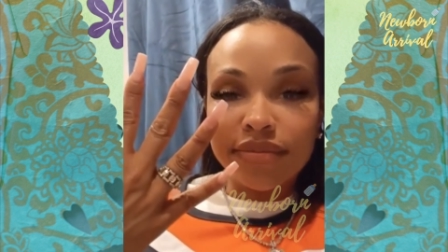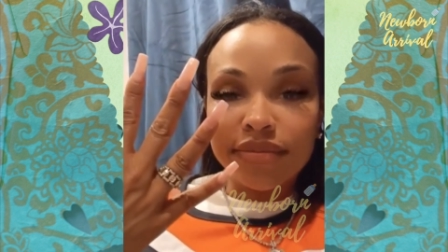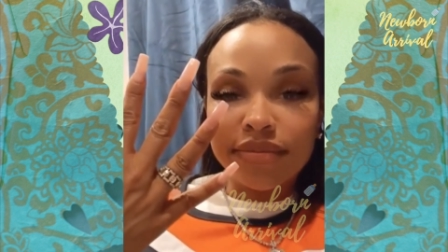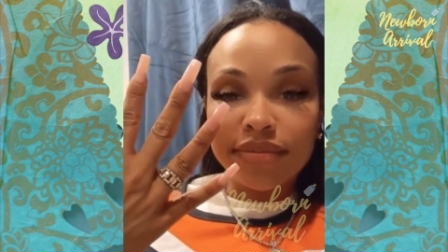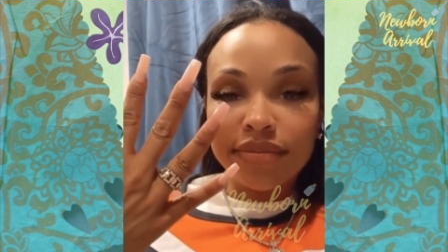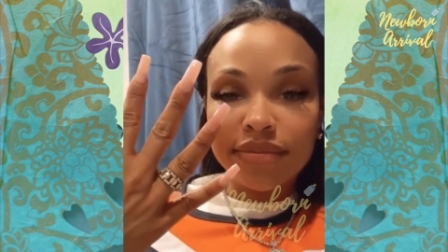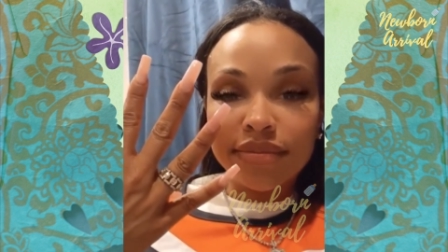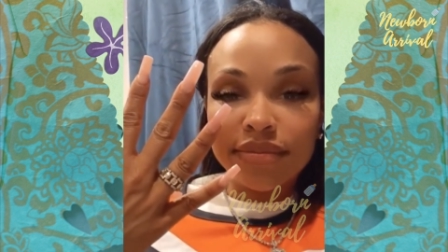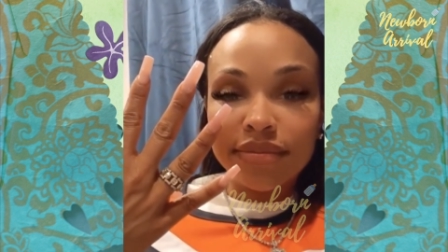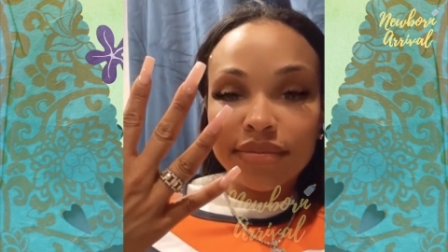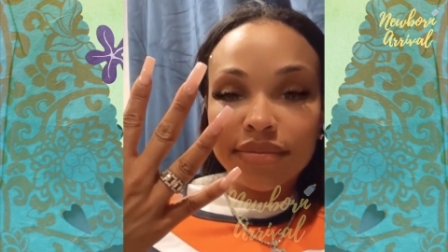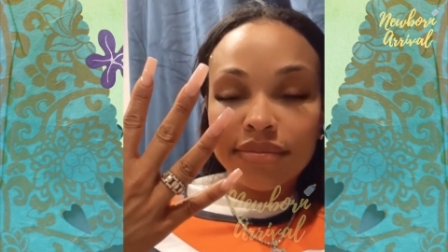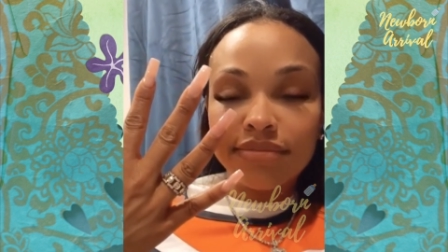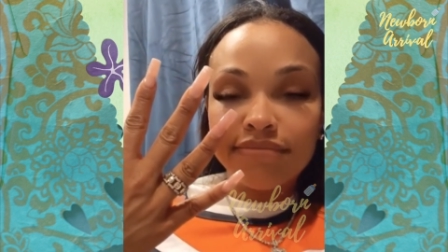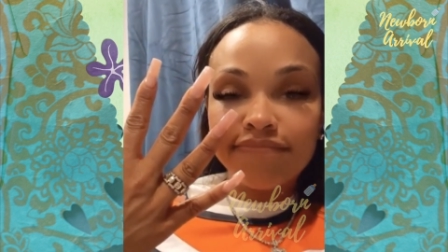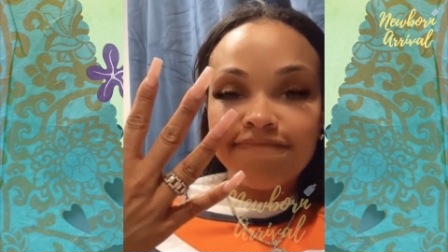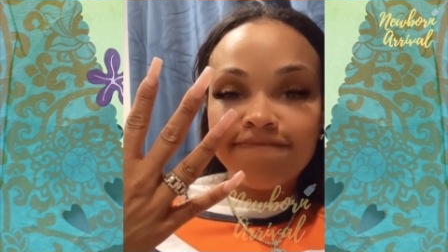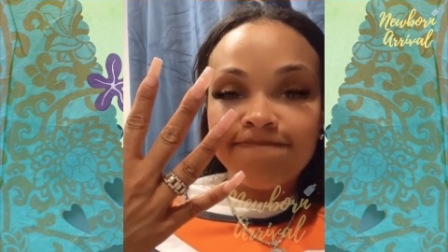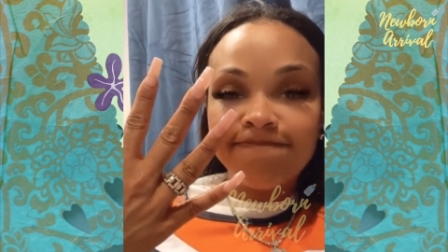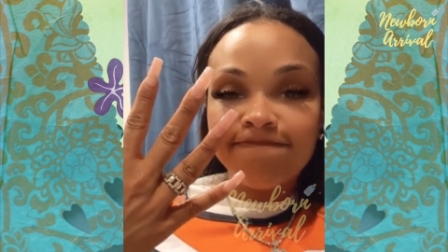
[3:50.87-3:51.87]
Three,
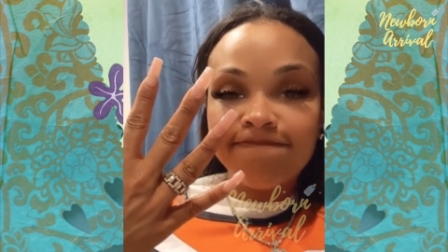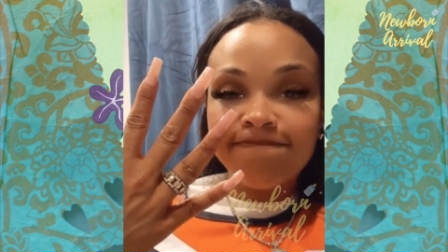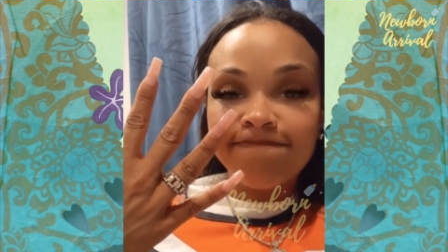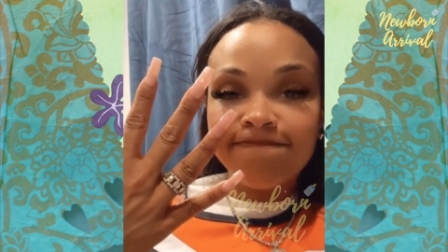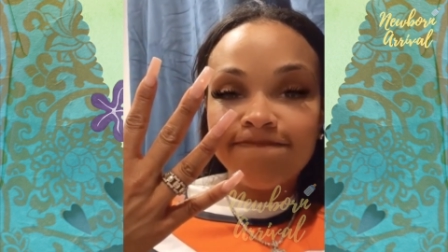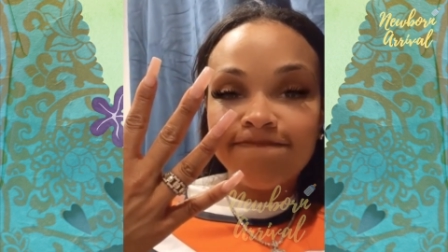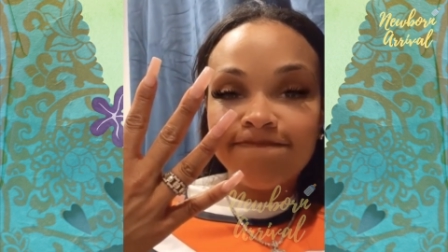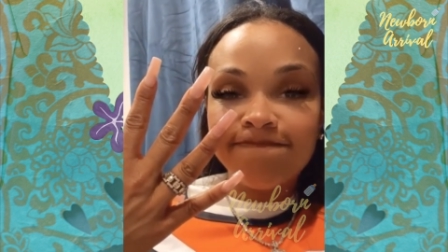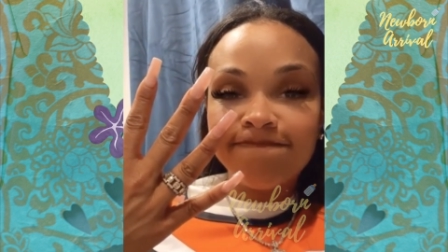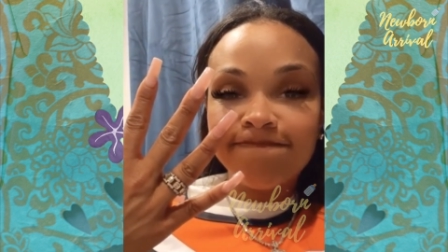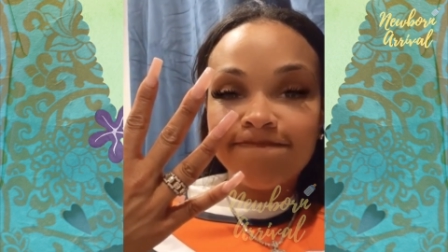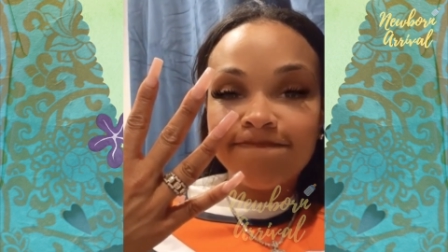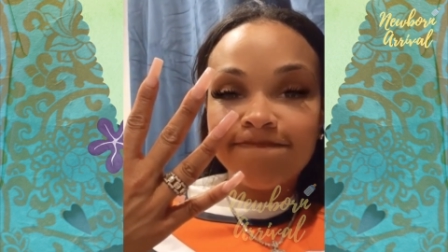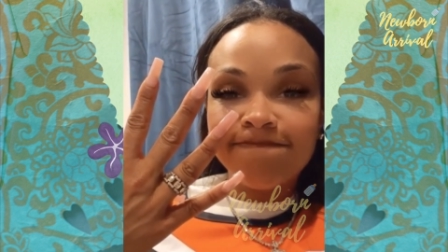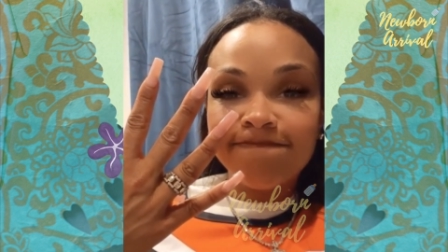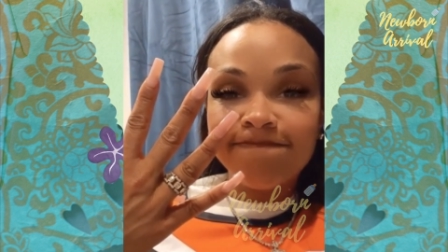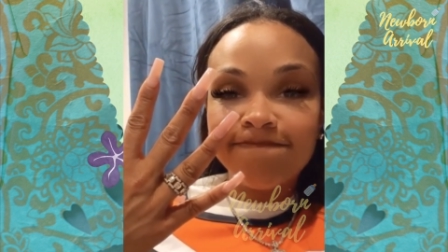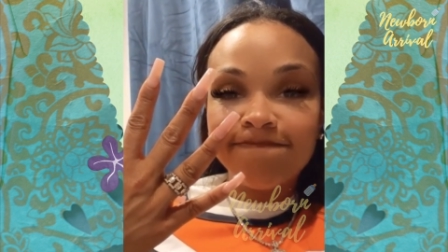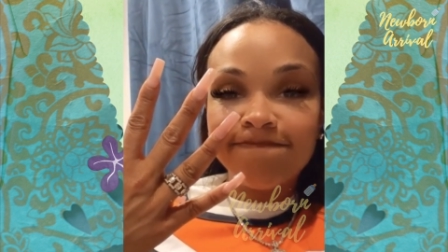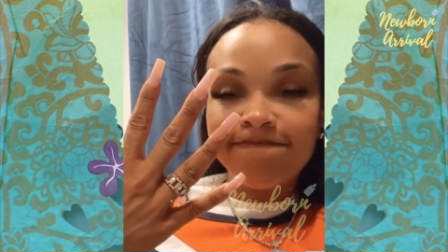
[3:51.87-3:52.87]
y'all.
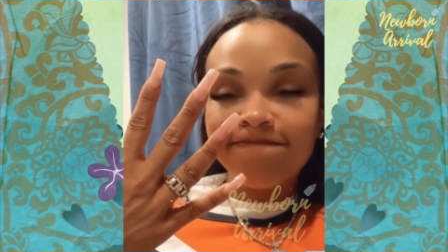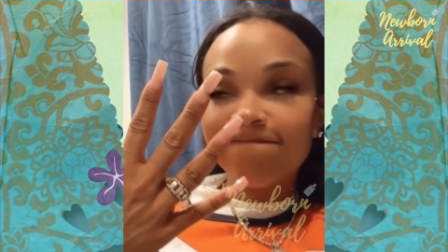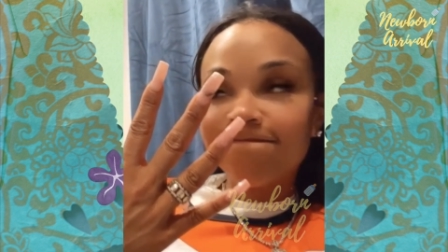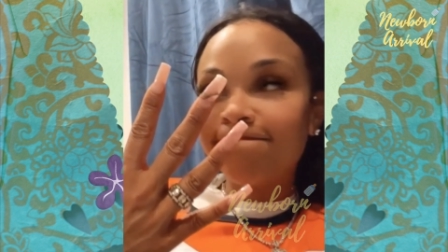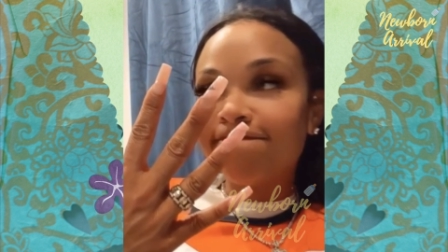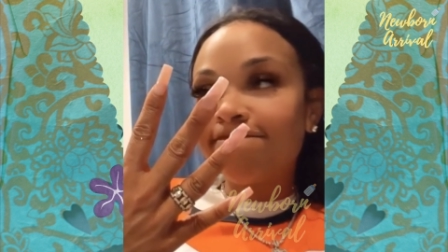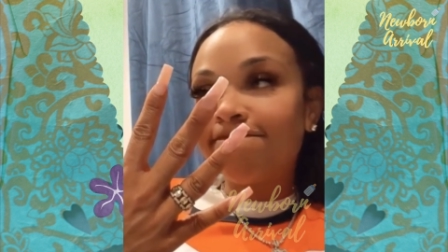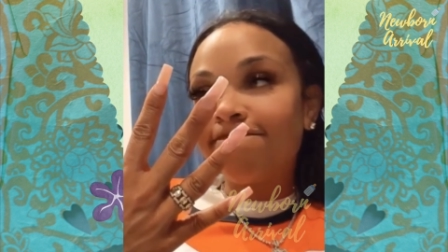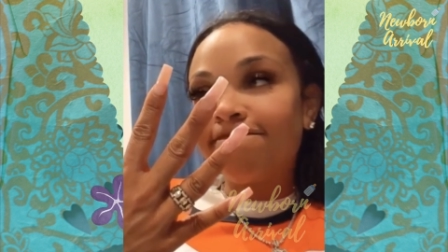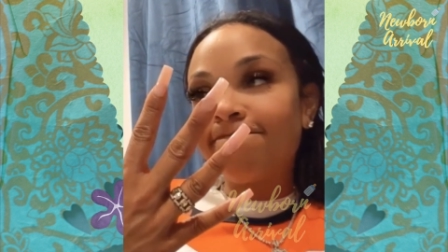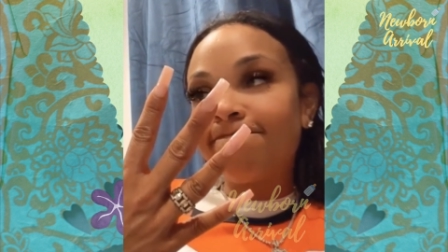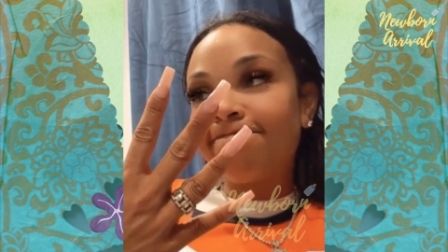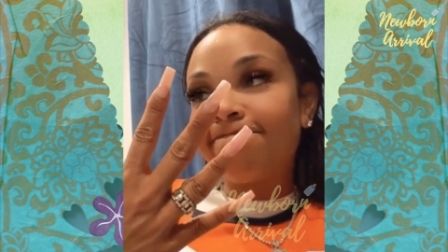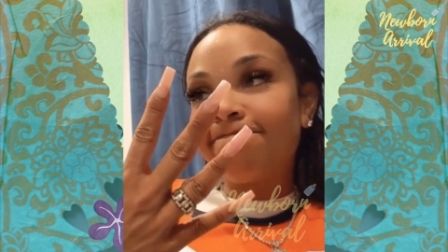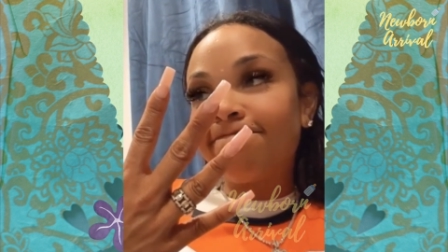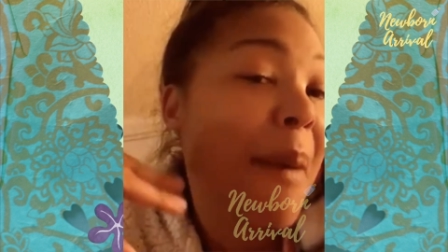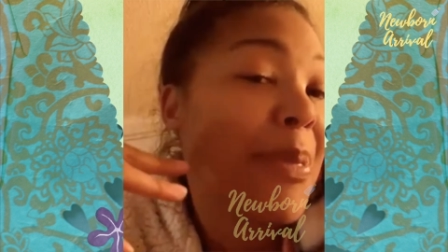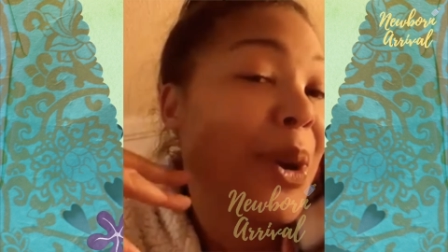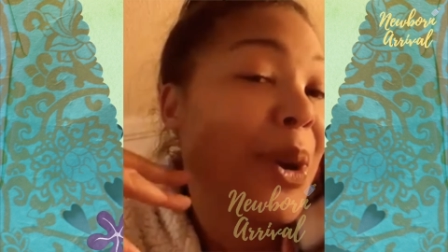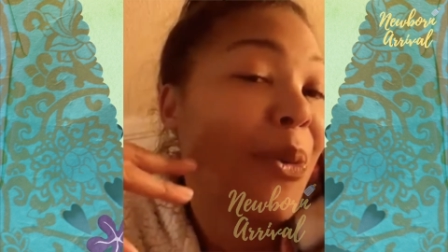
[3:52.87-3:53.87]
And I'm,
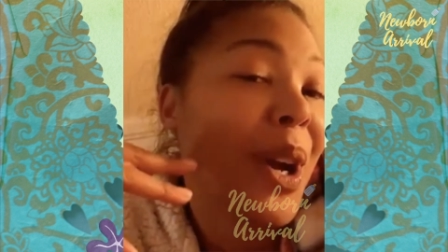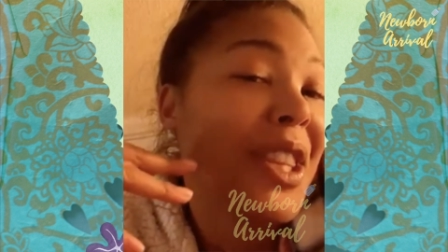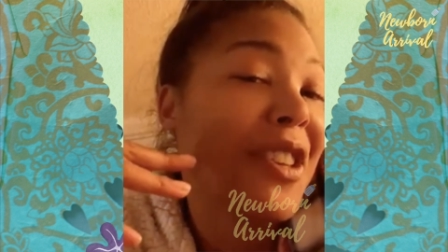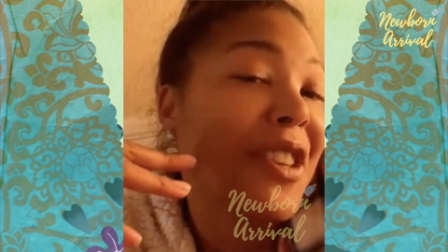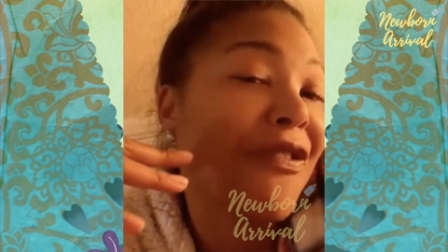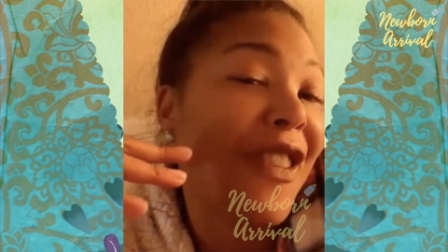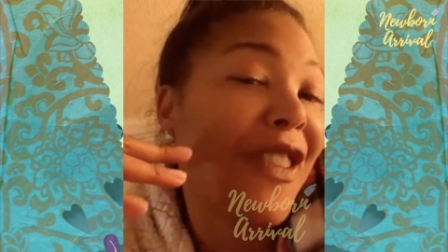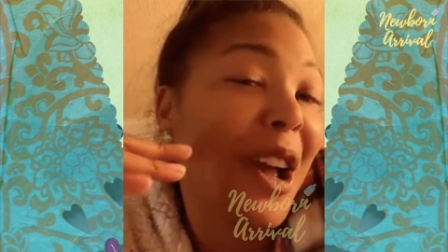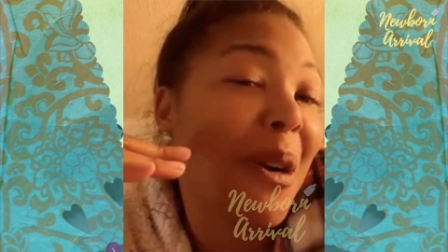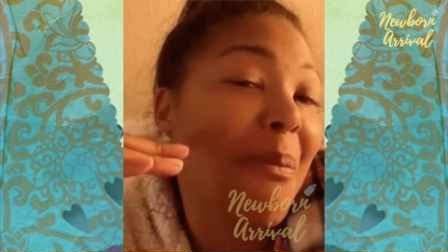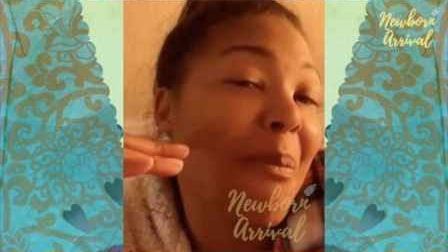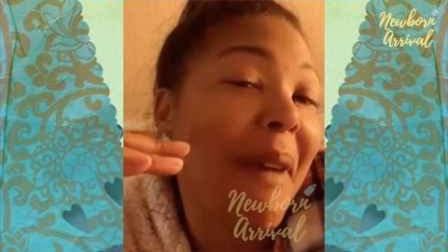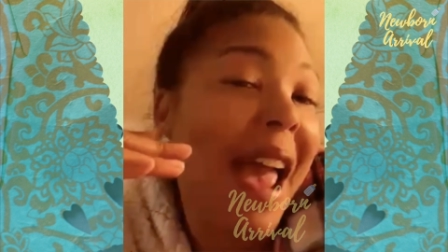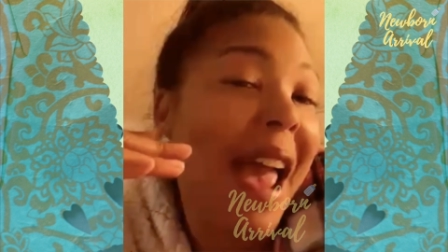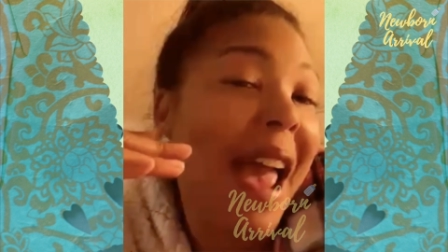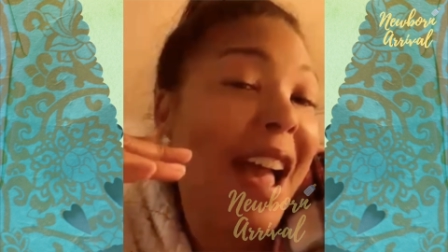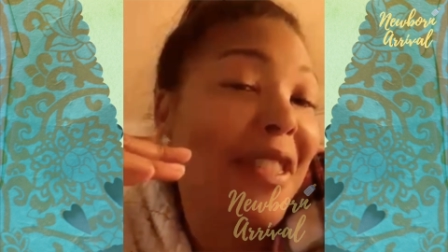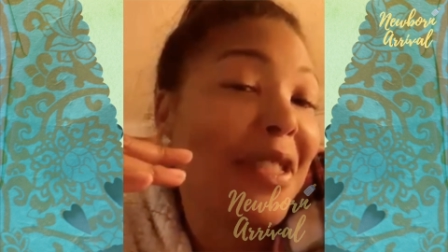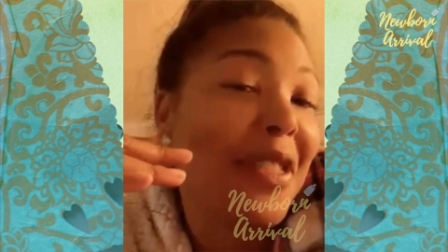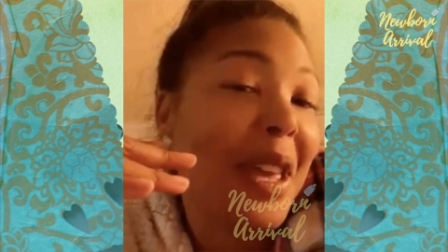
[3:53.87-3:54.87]
I'm the one that failed math.